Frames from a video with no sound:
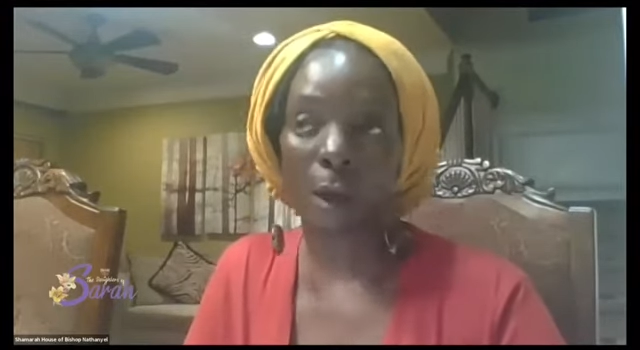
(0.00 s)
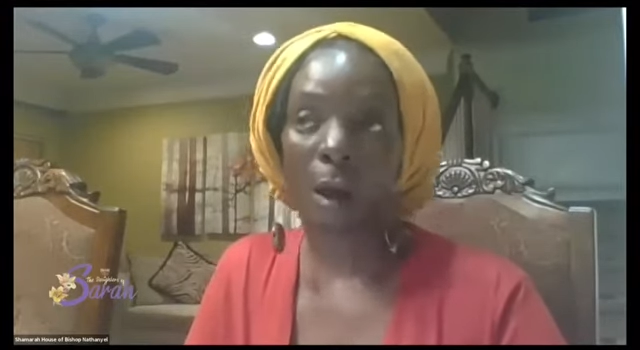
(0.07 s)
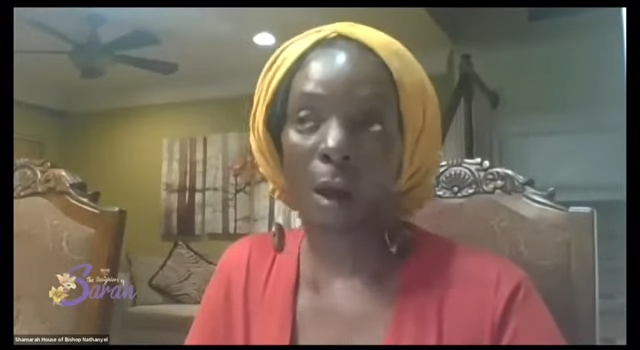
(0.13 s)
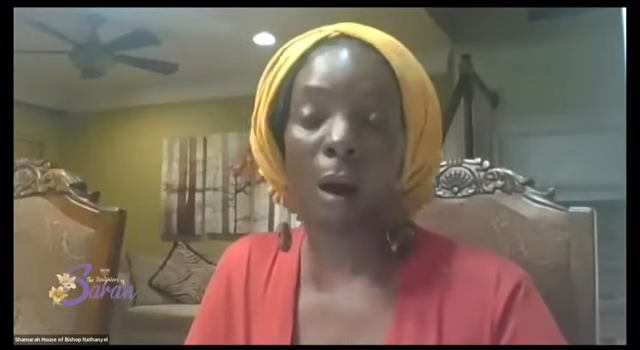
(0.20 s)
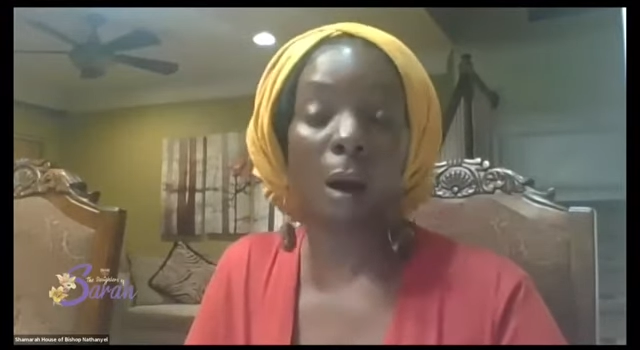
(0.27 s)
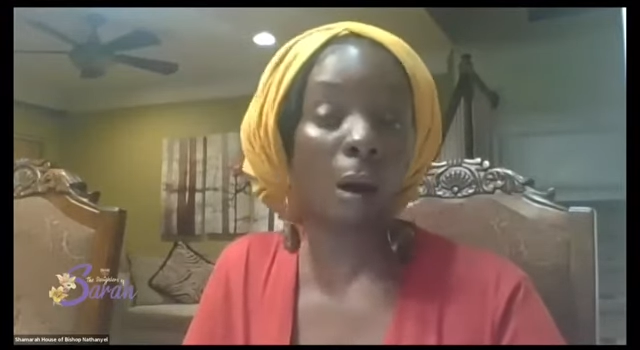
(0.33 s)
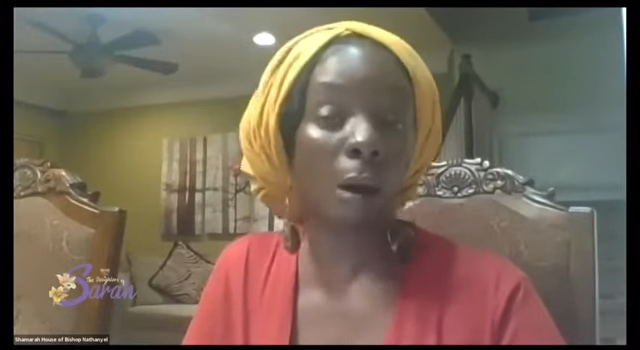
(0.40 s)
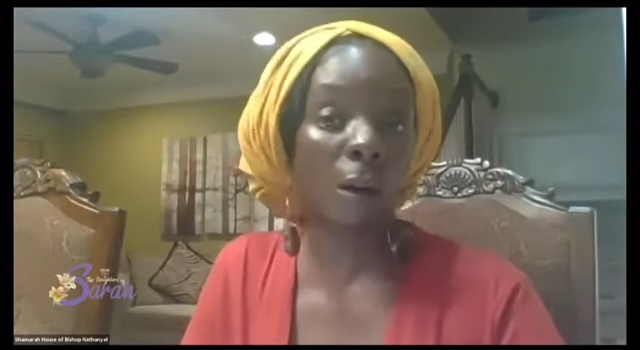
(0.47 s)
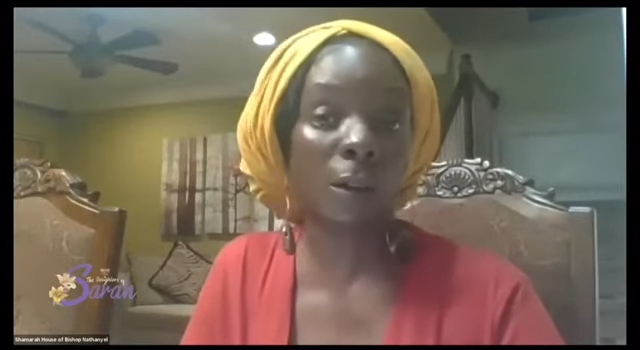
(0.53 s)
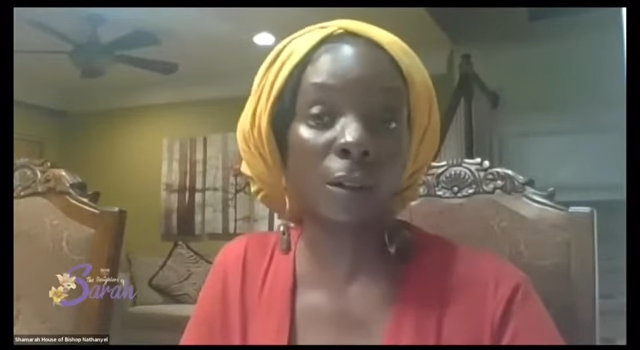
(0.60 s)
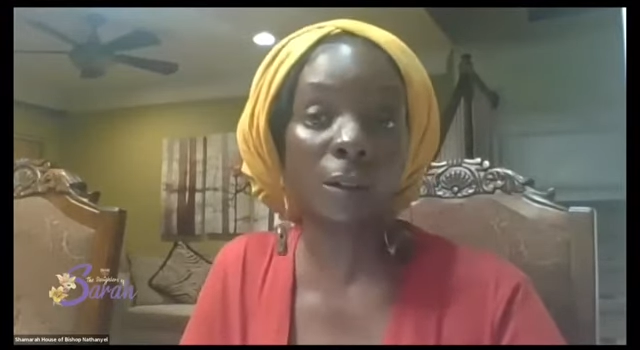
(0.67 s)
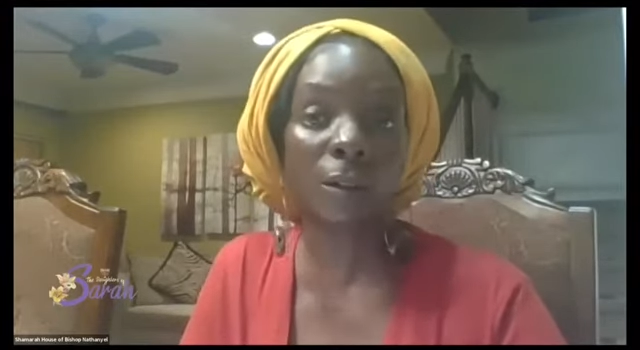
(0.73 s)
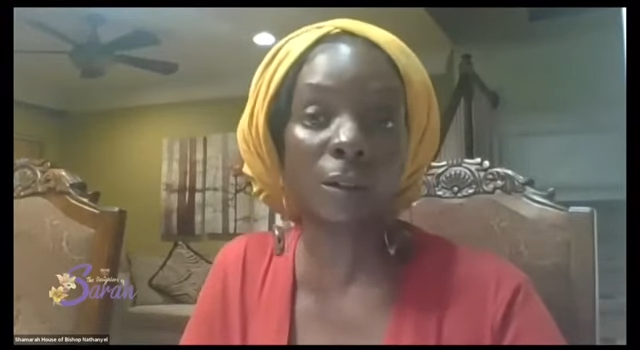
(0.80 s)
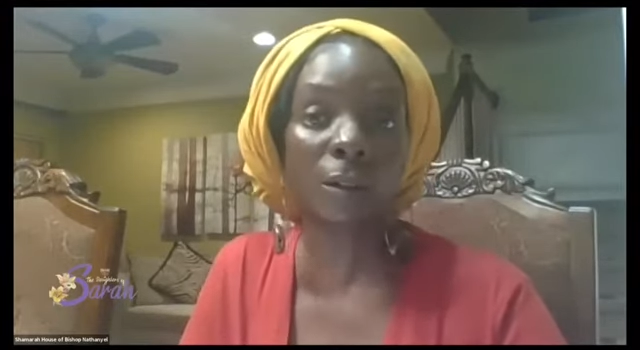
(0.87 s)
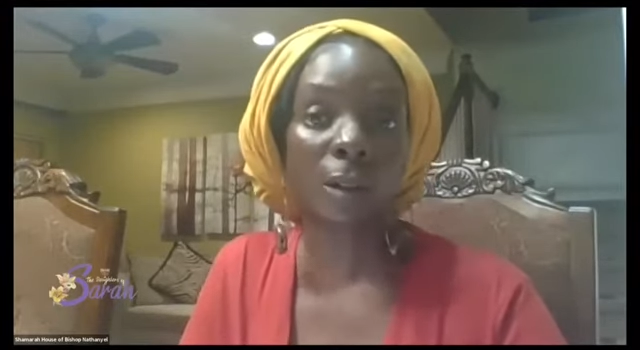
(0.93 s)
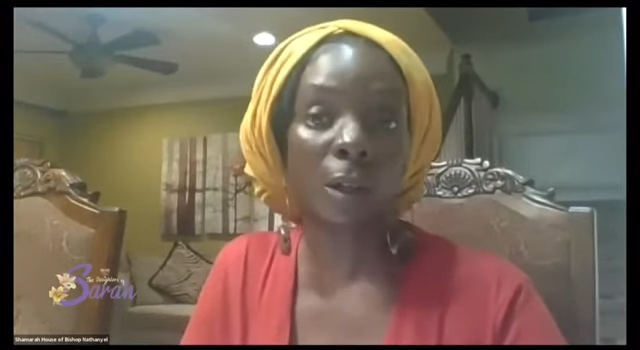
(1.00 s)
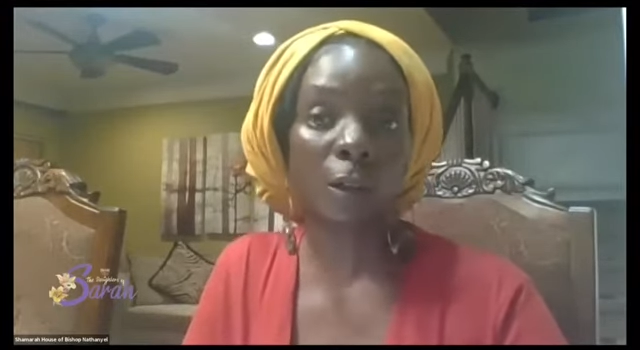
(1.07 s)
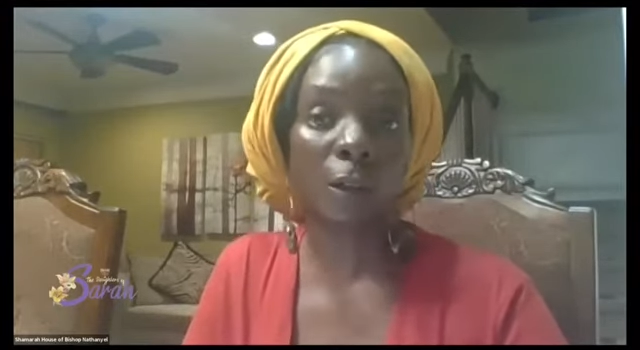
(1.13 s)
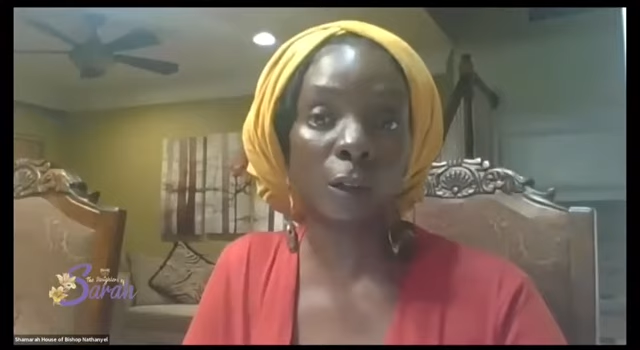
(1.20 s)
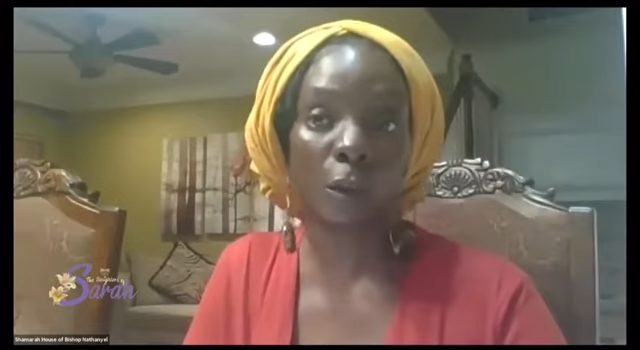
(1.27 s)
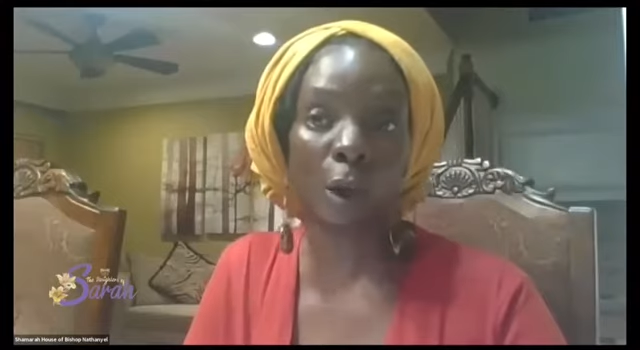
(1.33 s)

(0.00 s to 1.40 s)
hugs, you